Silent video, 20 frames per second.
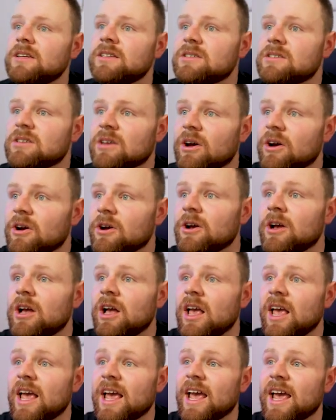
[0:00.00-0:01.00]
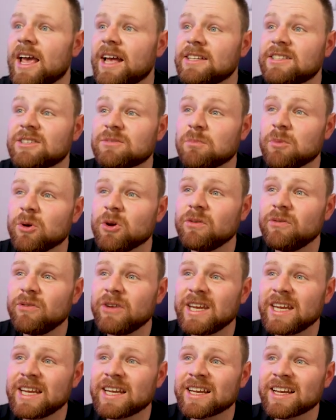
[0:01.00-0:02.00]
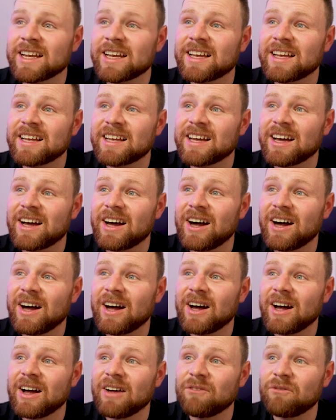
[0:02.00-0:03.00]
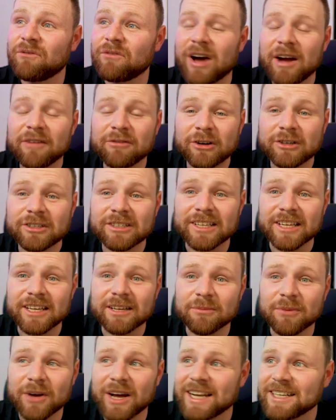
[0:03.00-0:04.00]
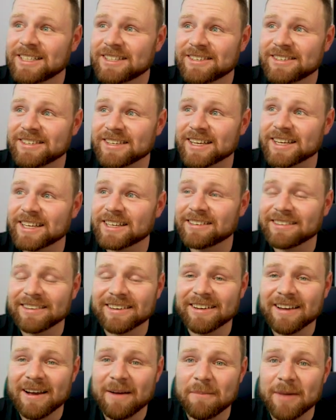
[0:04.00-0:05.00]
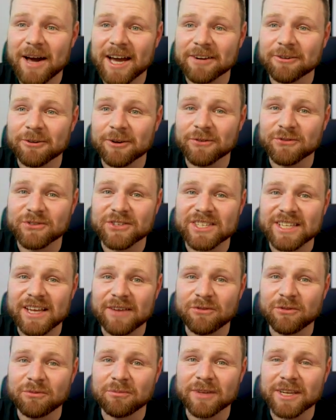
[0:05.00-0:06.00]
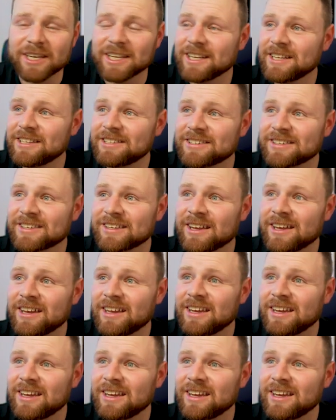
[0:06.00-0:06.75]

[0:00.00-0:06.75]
So it's moving 500 gigabytes in a matter of seven minutes.